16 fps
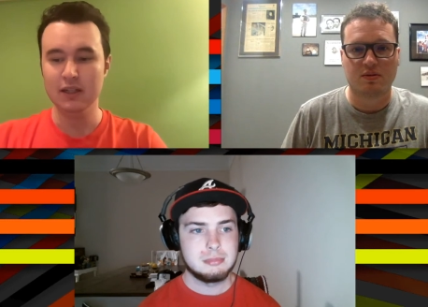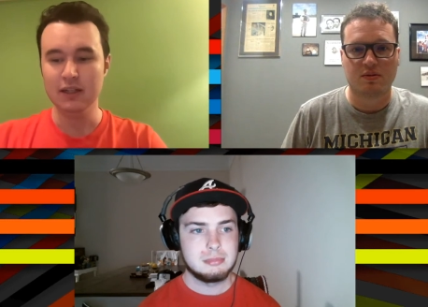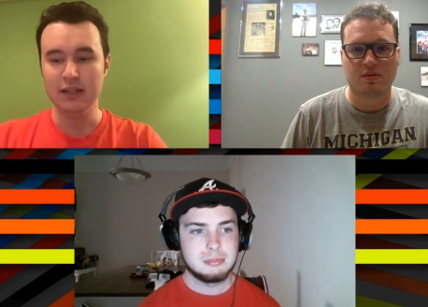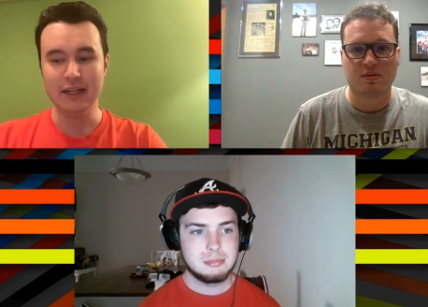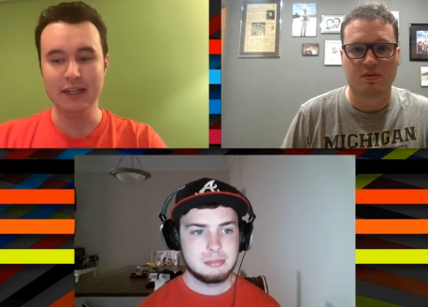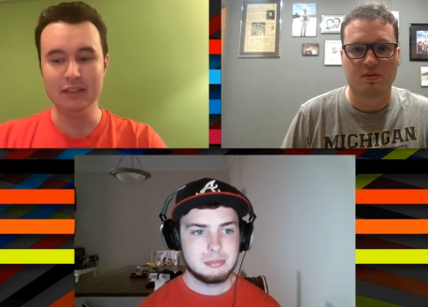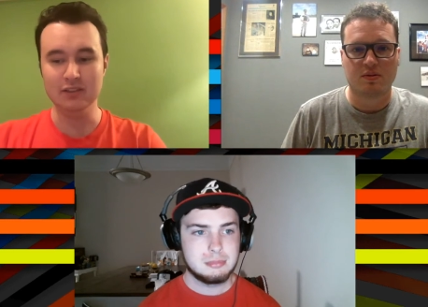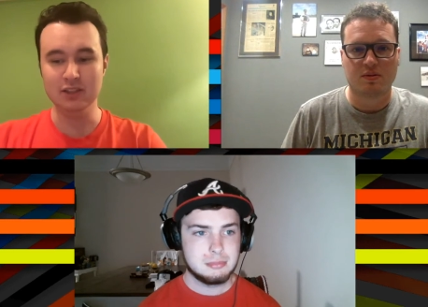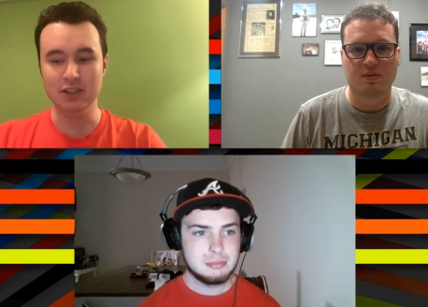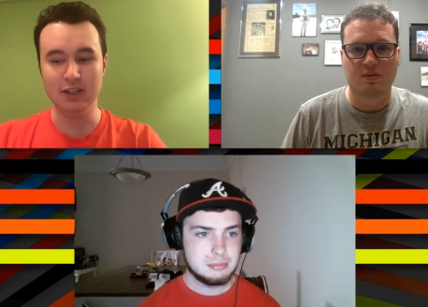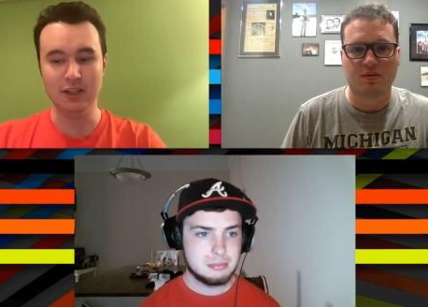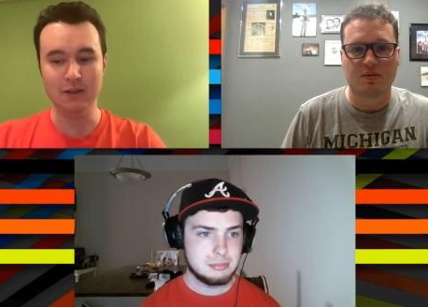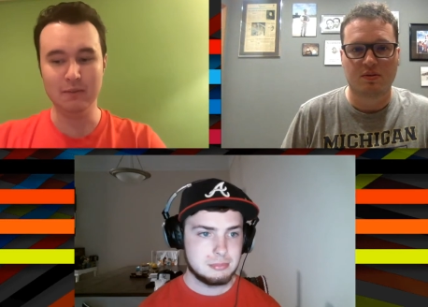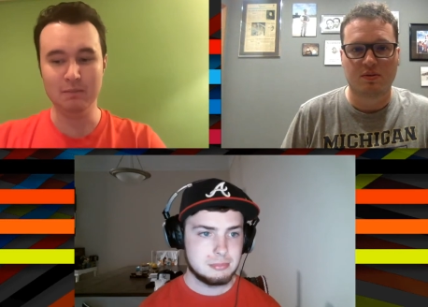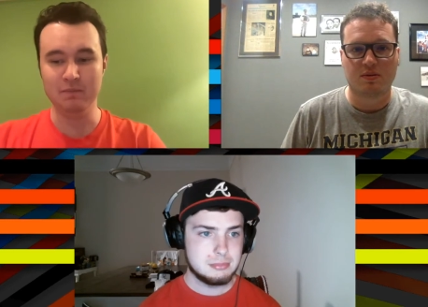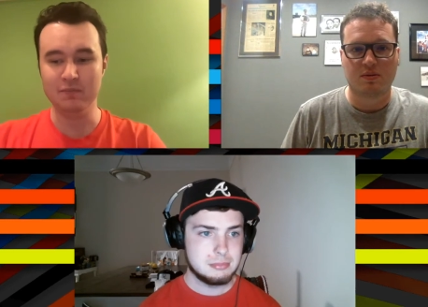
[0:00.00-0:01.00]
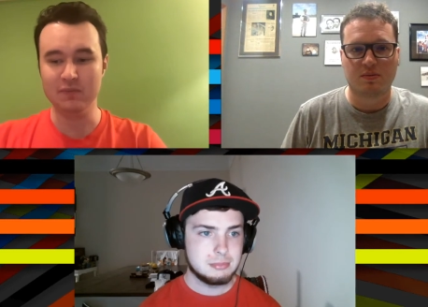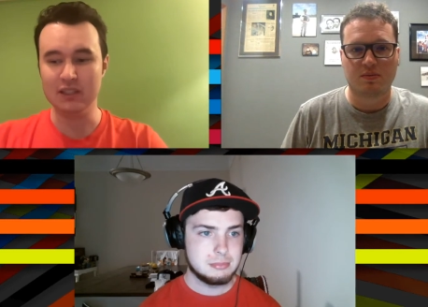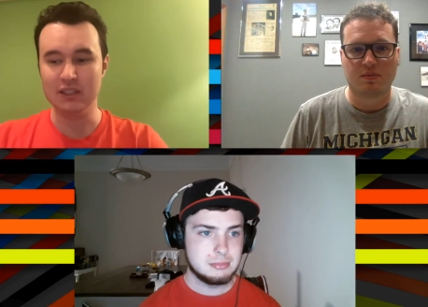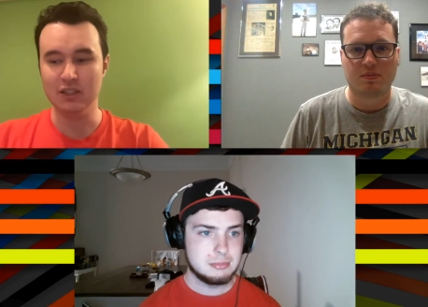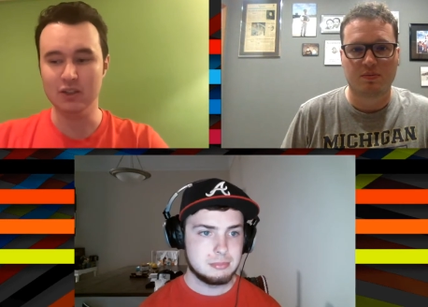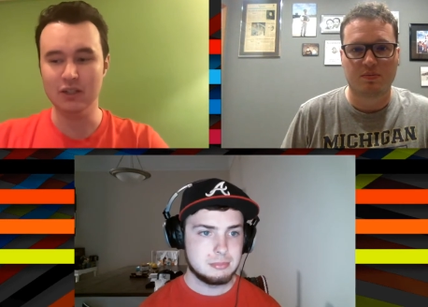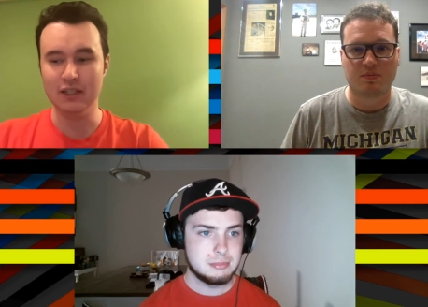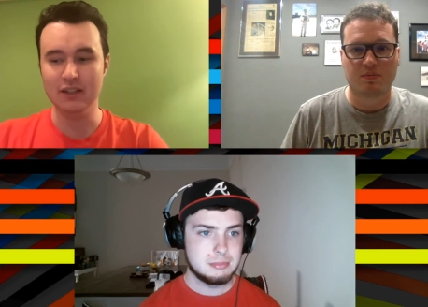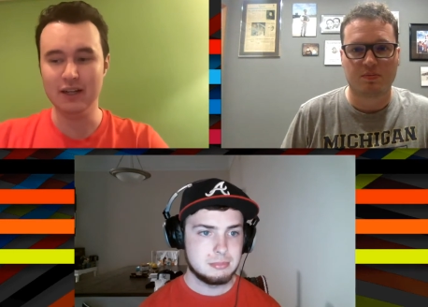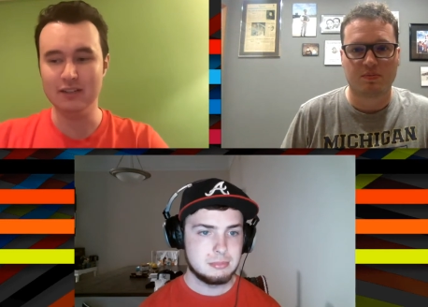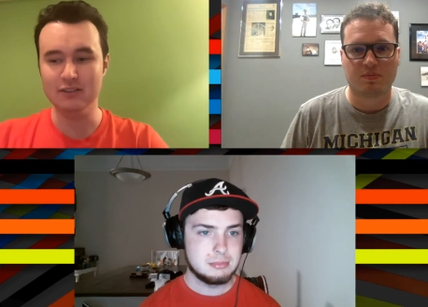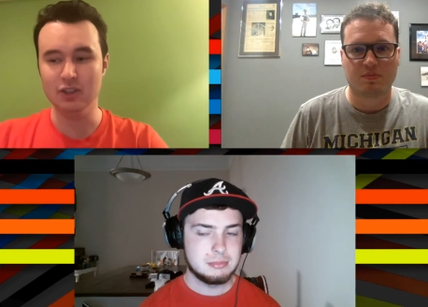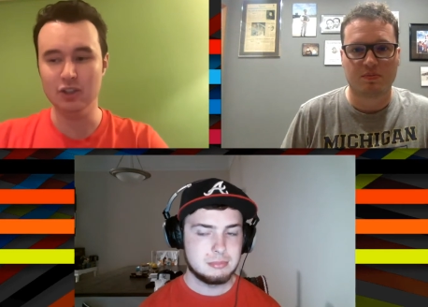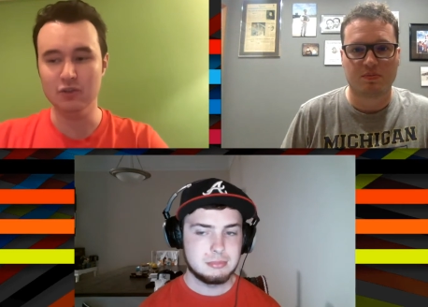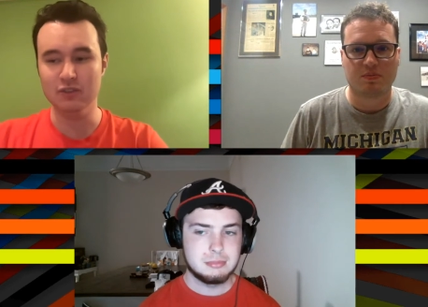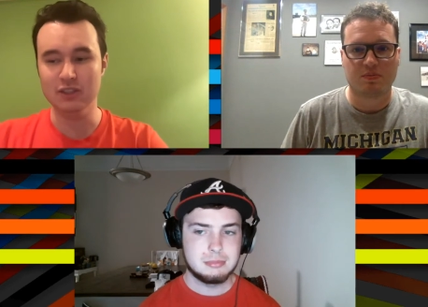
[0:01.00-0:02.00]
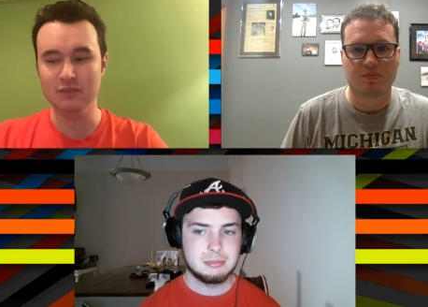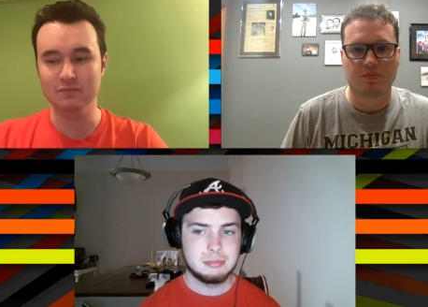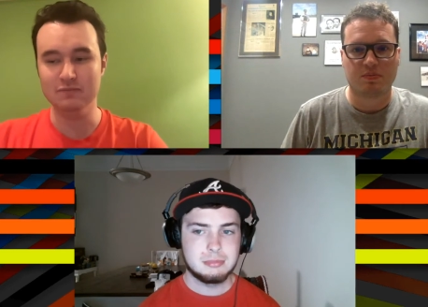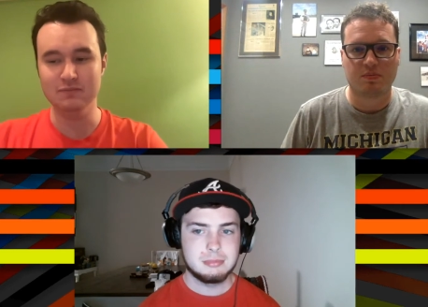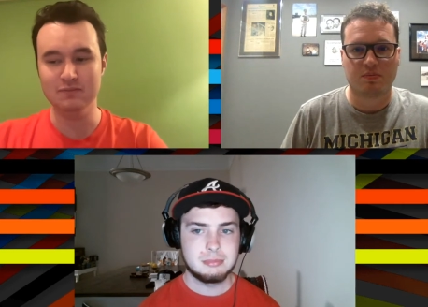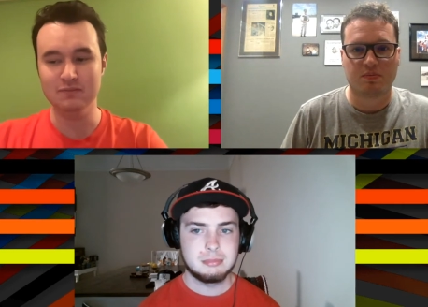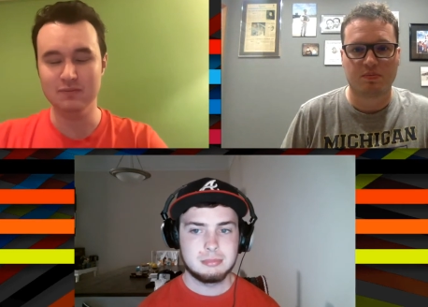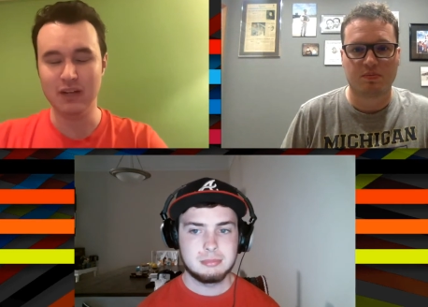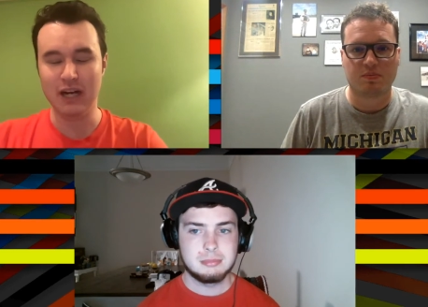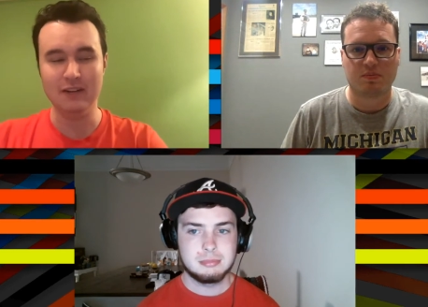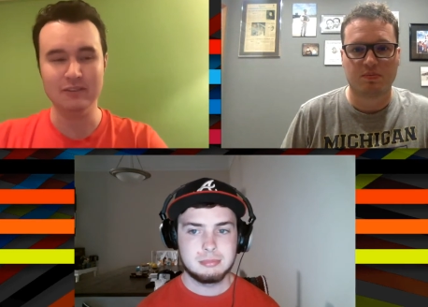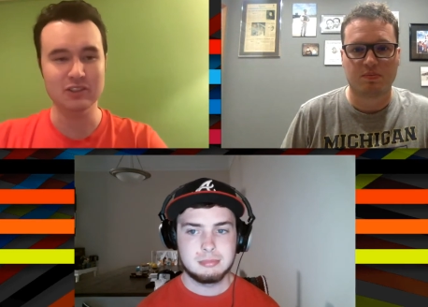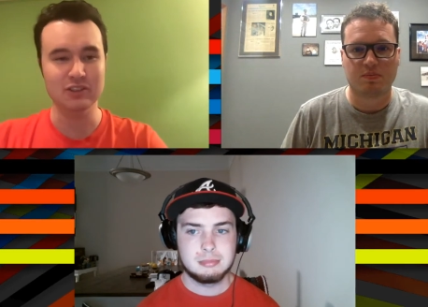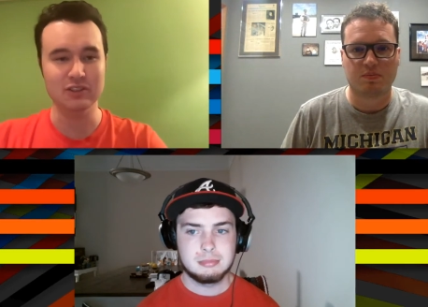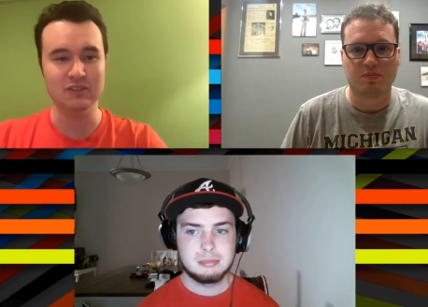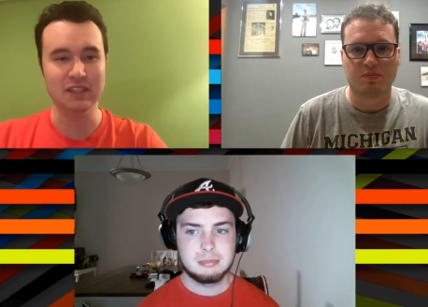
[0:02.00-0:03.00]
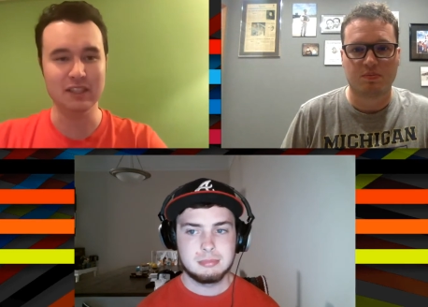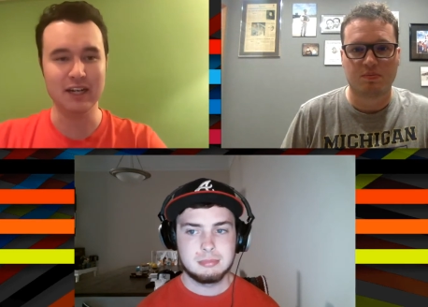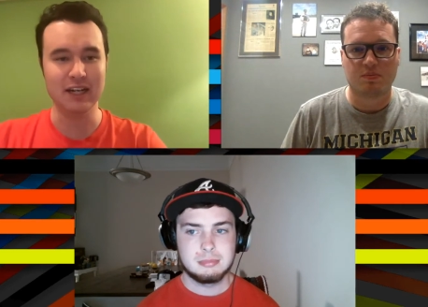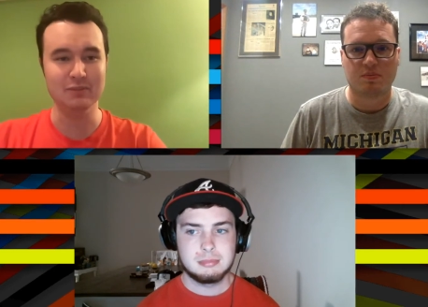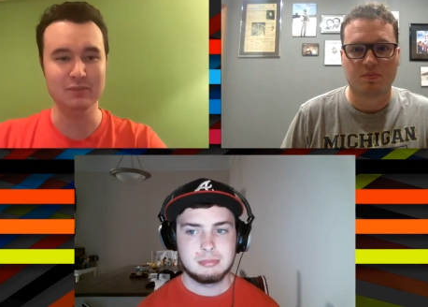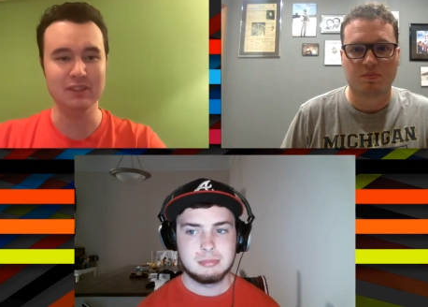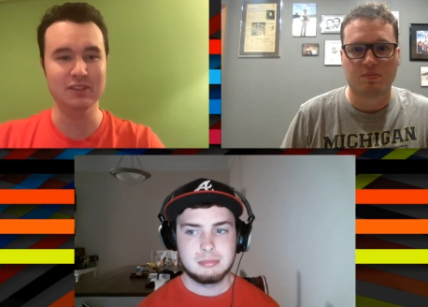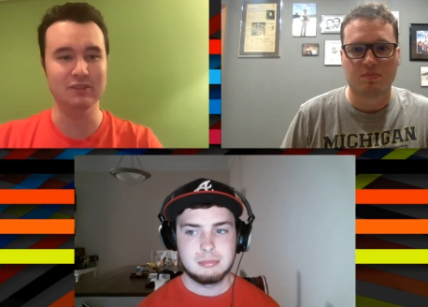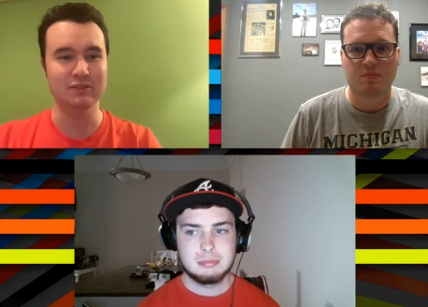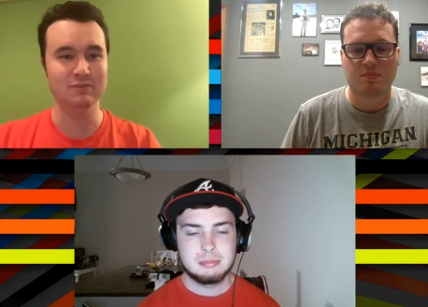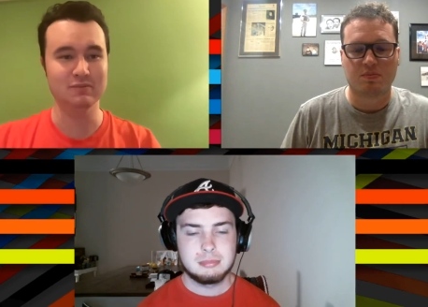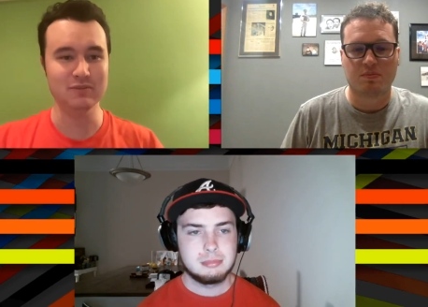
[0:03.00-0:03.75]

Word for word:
Speaker 1: And you know, I know that obviously the economy,